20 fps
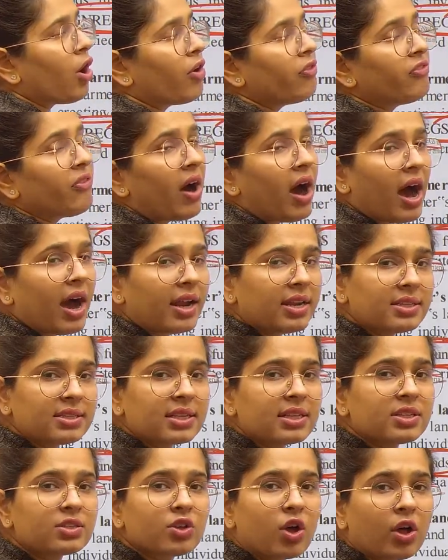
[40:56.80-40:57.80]
of
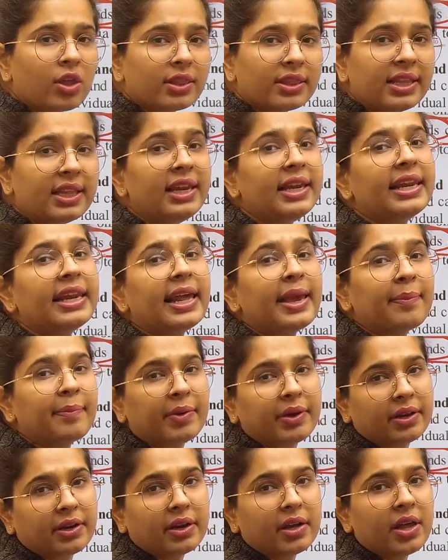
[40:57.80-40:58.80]
ours is on the
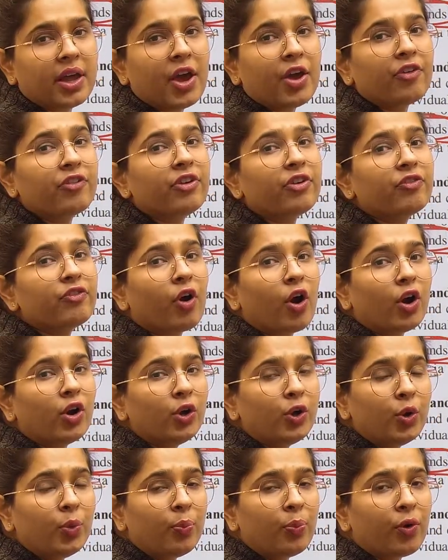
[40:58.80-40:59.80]
labor. We
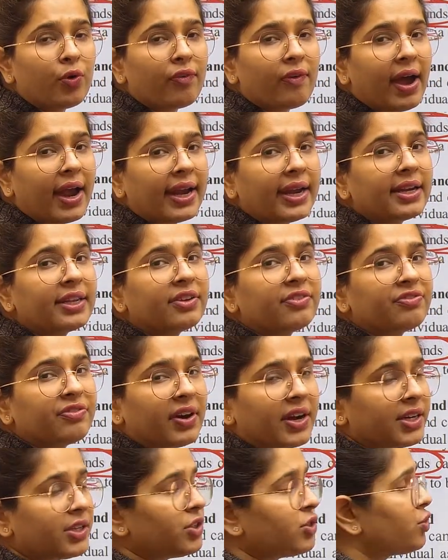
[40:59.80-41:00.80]
want to provide the
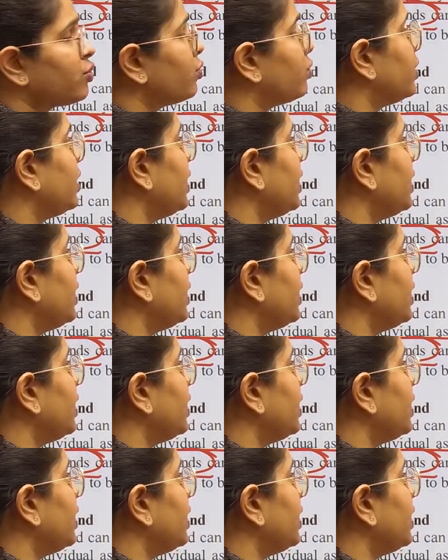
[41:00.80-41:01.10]
funds to